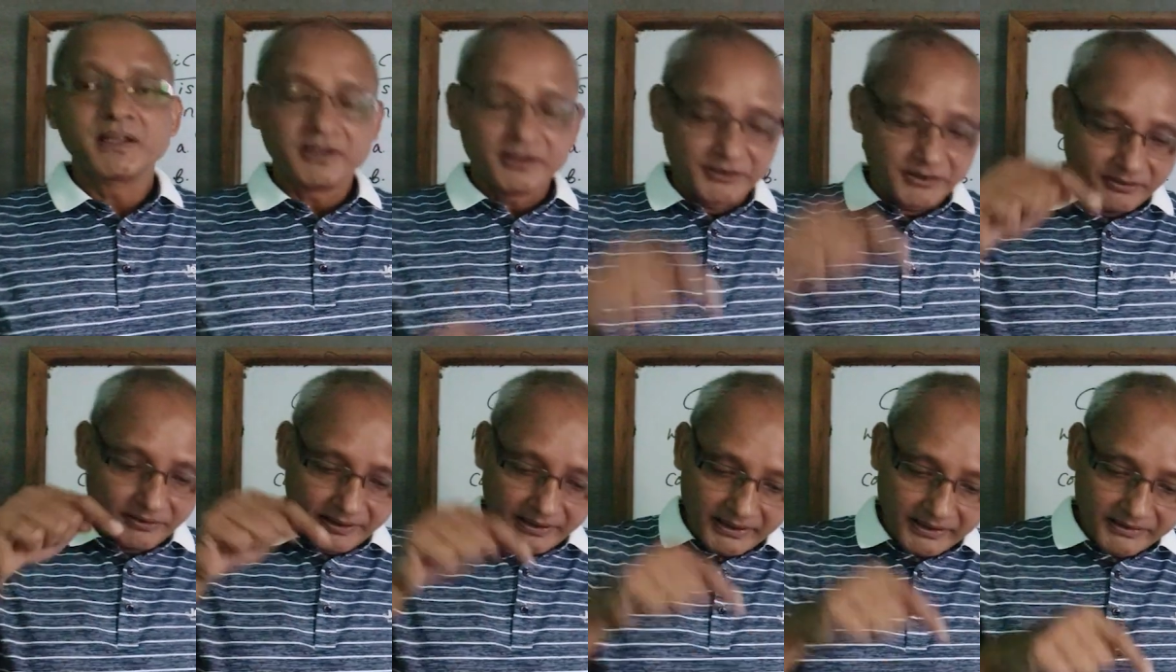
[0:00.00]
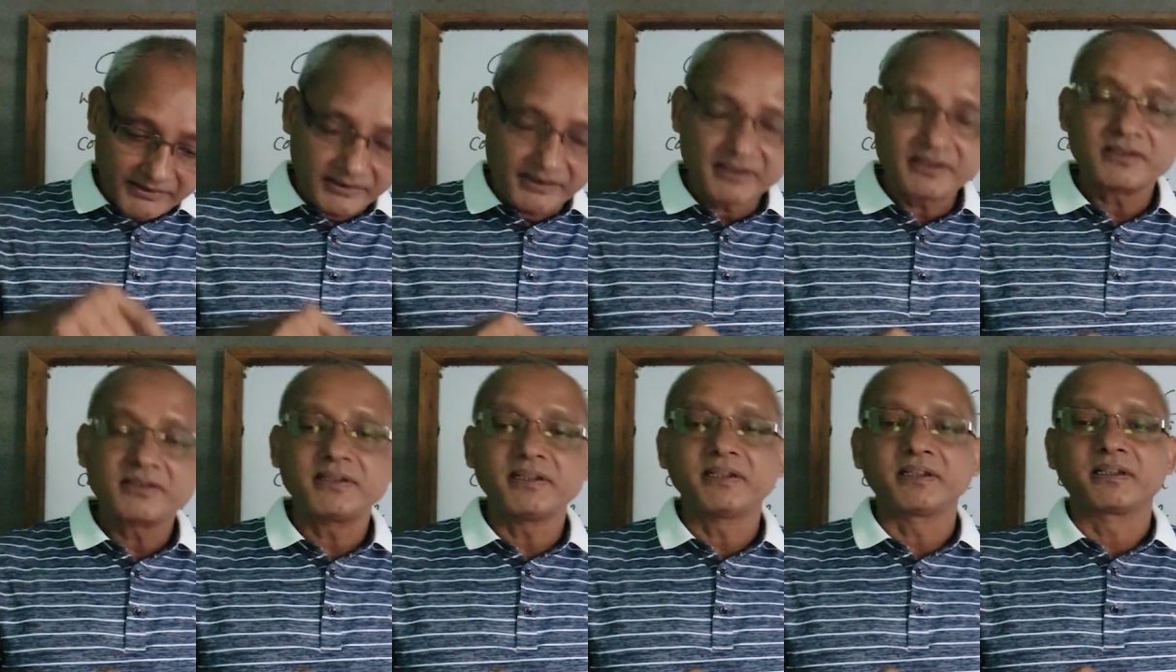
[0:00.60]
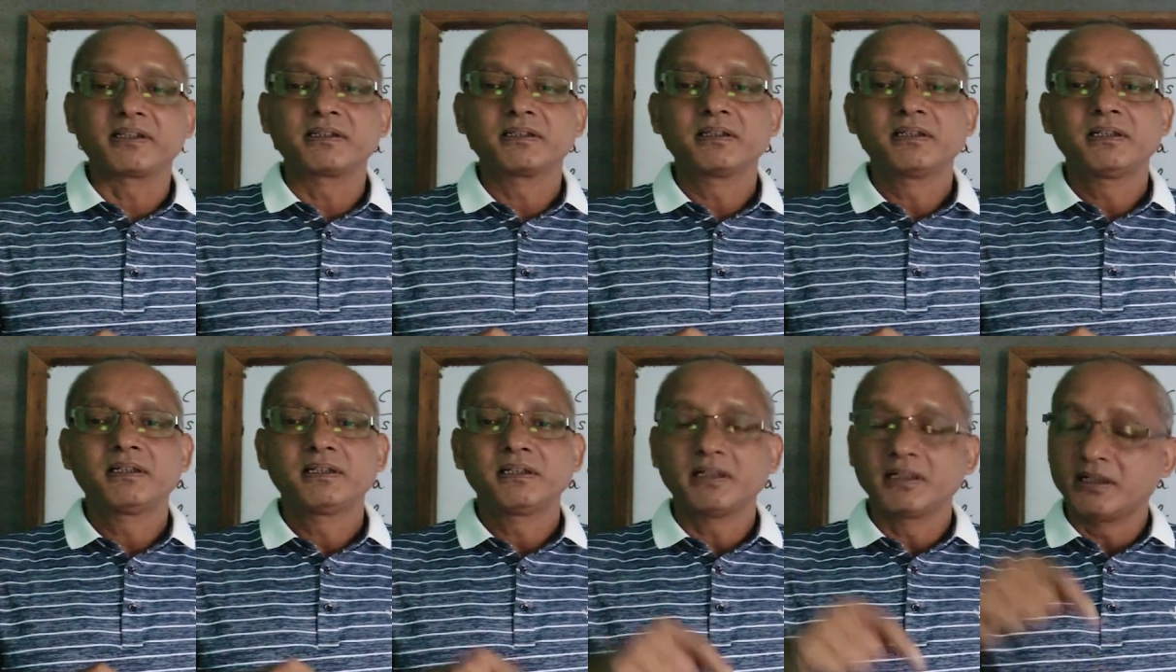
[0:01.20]
your existing
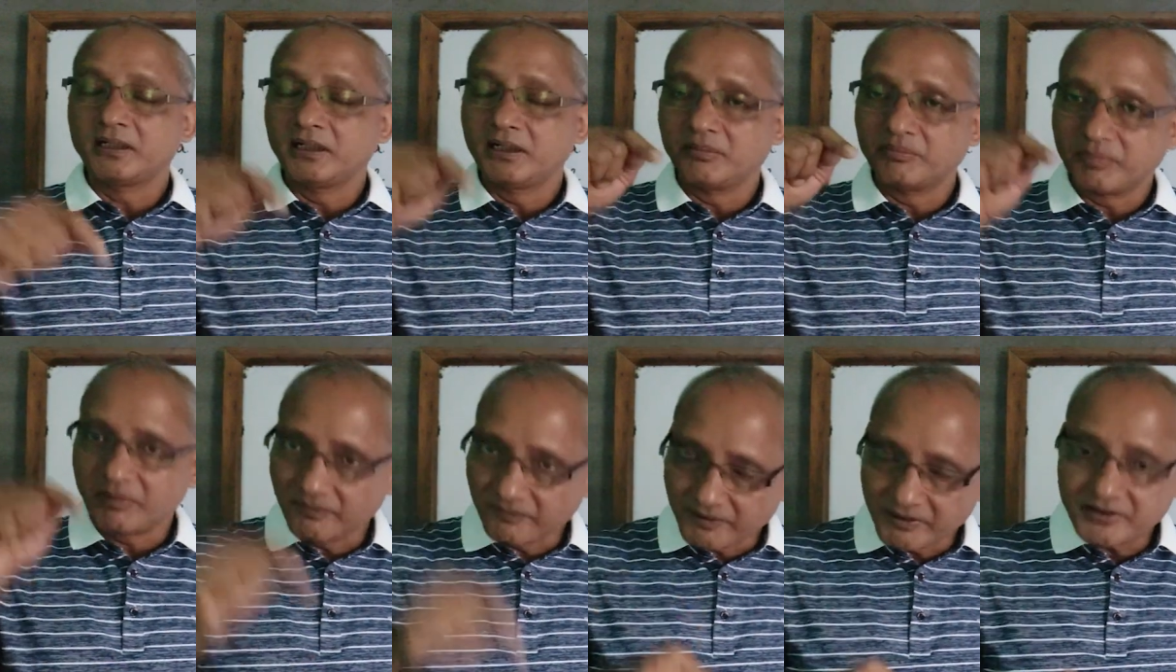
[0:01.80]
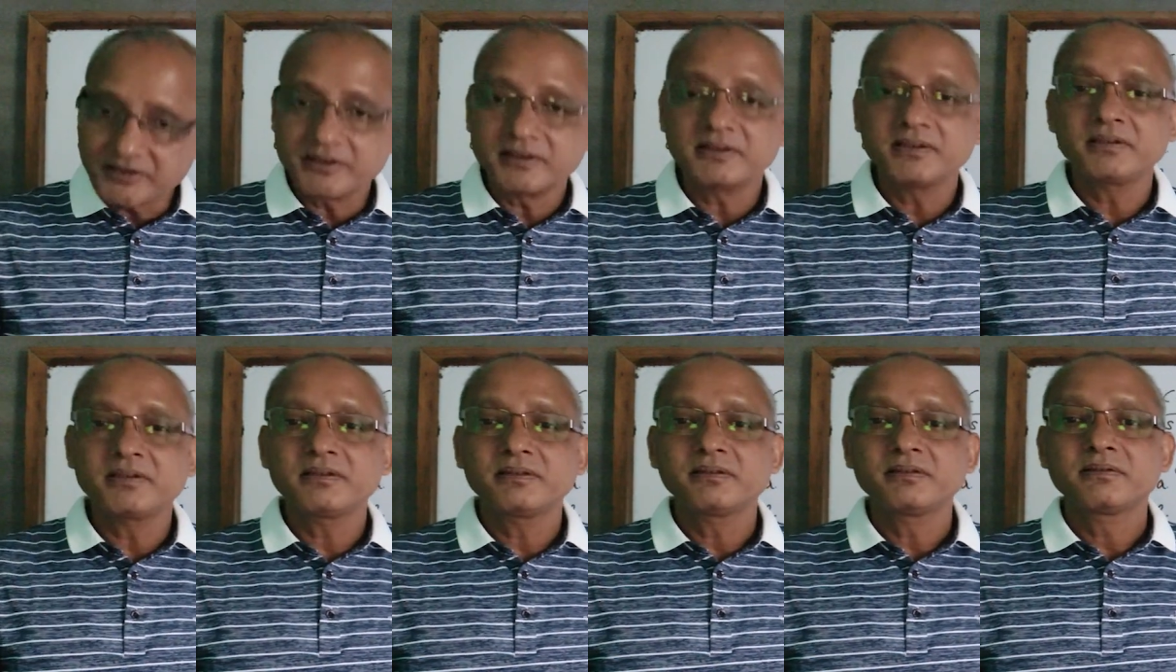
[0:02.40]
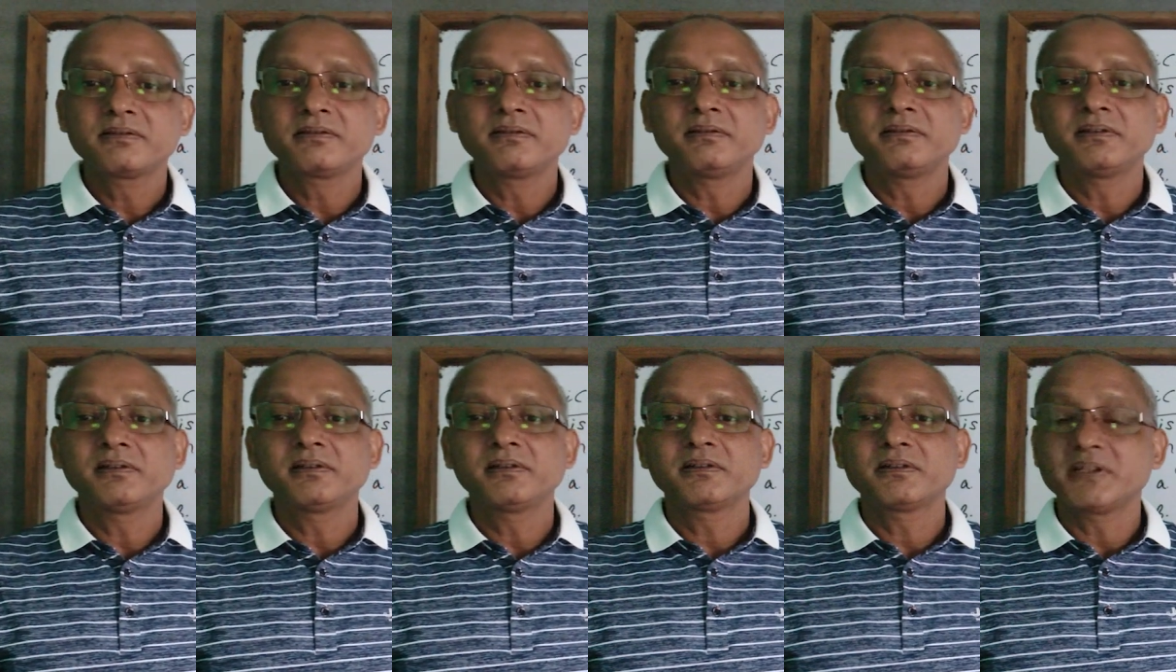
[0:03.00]
professional
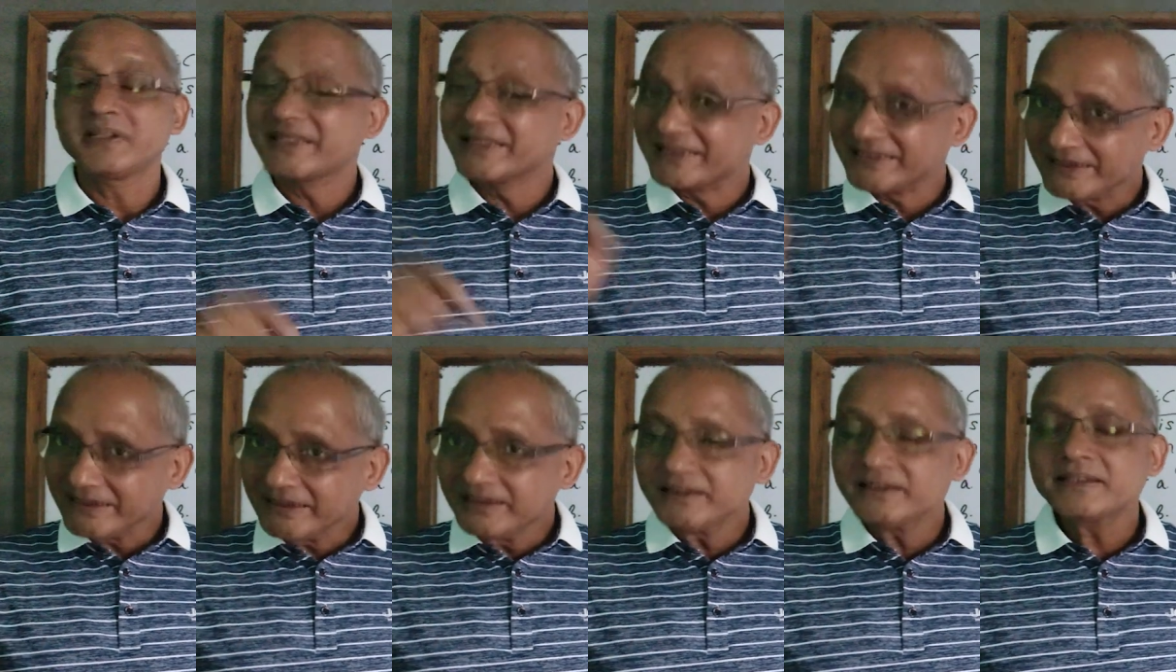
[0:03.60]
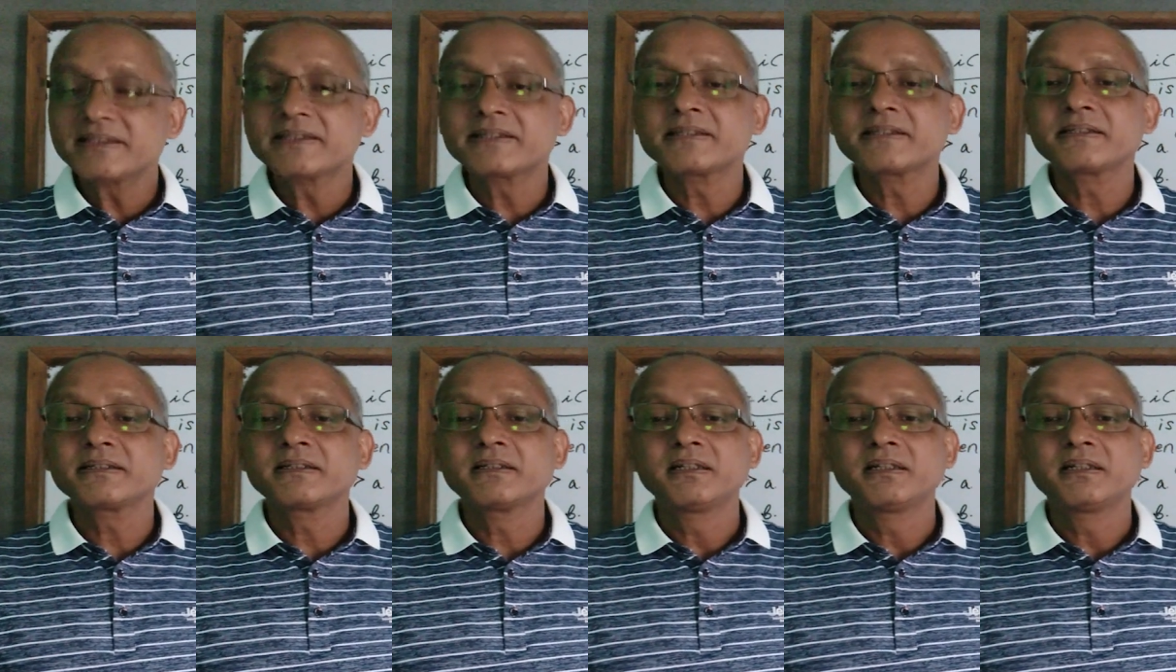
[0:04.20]
skills,